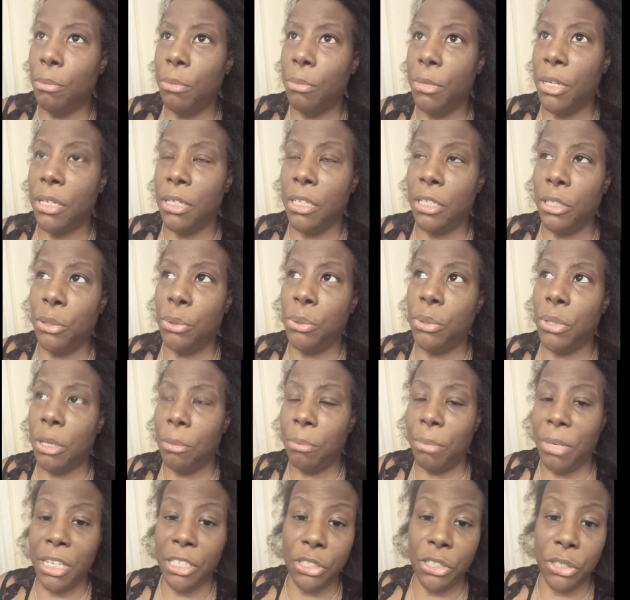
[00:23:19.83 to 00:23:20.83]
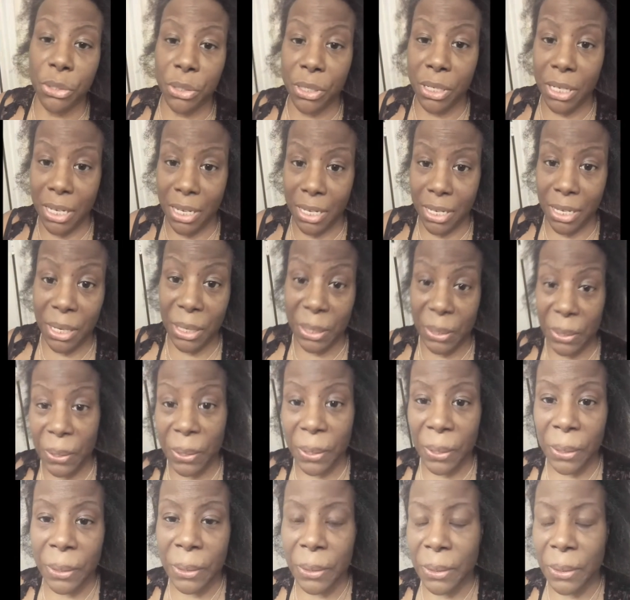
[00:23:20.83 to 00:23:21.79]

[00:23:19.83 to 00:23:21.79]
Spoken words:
I'm going to include the picture in here